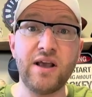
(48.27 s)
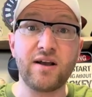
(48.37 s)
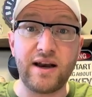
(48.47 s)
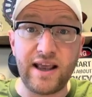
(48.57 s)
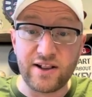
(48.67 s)

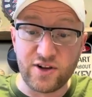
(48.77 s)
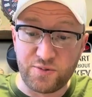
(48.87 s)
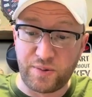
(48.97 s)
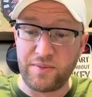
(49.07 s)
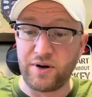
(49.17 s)
Got an English
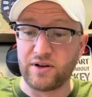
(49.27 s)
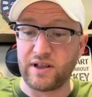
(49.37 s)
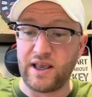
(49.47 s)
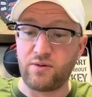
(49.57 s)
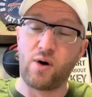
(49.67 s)
Premier
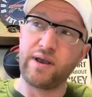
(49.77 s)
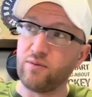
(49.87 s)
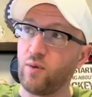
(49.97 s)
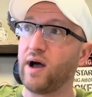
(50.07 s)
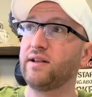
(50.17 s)
League. Well, we have
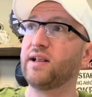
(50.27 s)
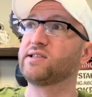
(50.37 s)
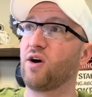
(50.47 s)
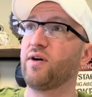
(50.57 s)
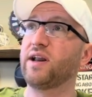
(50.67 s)
one
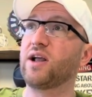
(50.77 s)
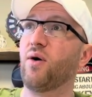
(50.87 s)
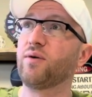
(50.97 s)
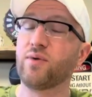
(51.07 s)
that's already going.